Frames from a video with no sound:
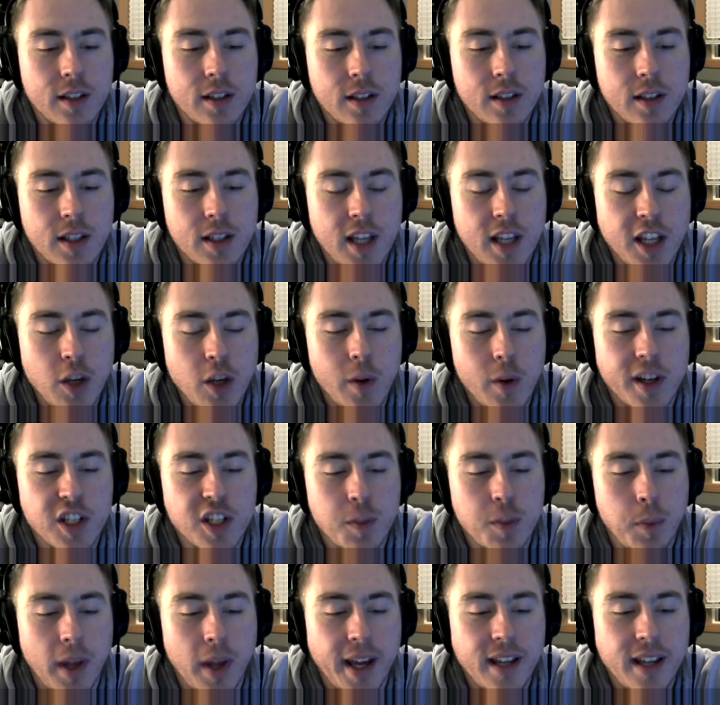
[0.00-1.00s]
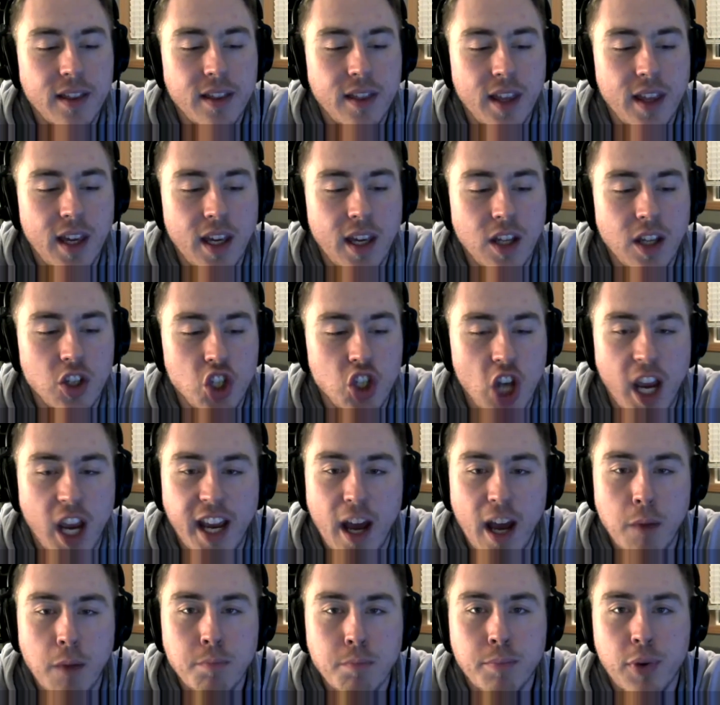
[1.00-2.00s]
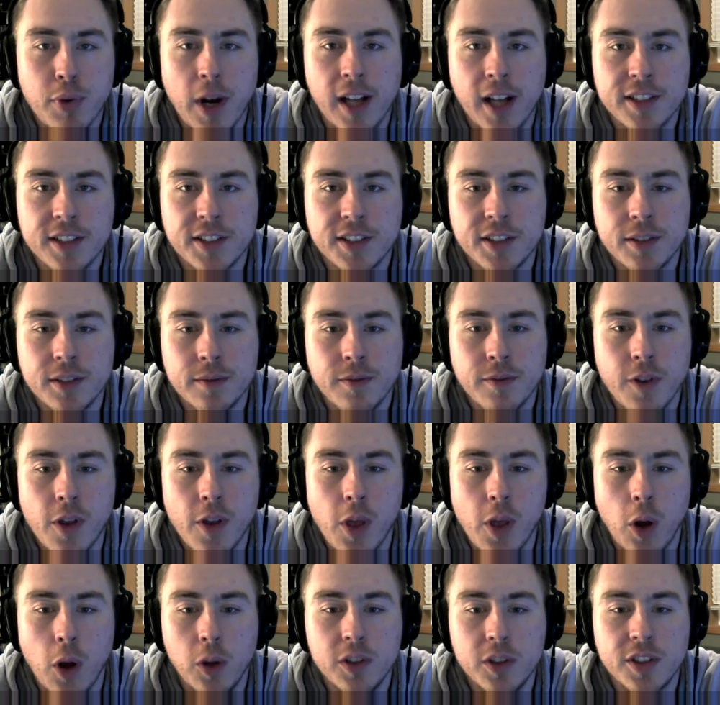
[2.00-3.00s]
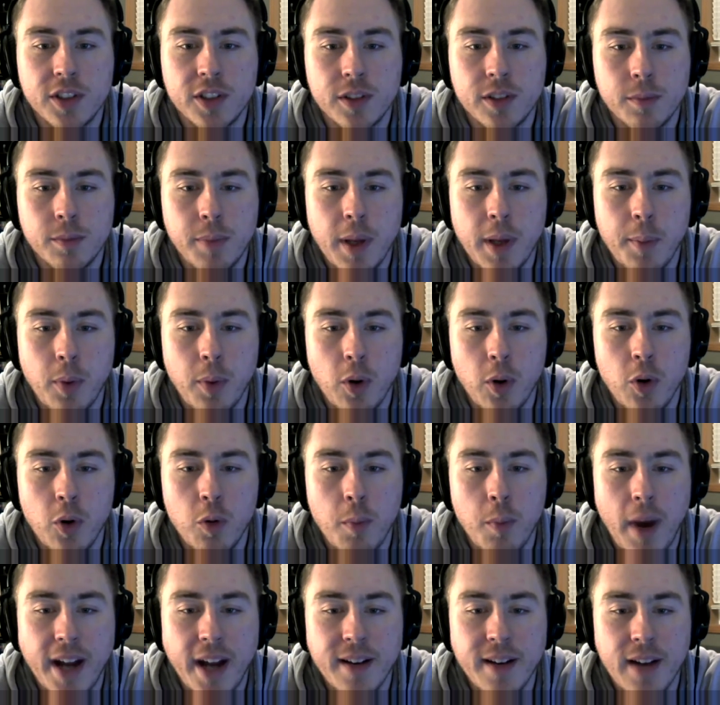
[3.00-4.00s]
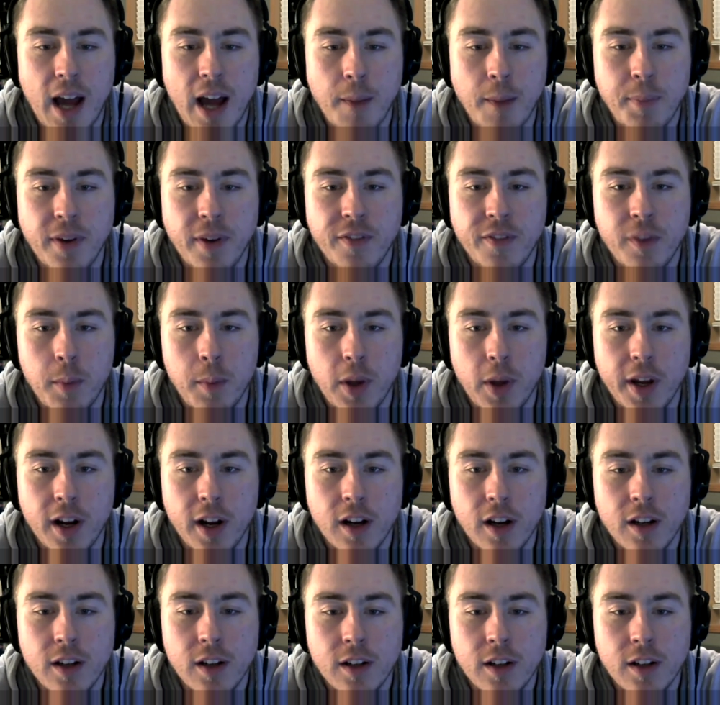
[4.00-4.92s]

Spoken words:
can you explain the JM press for those people who might not be familiar?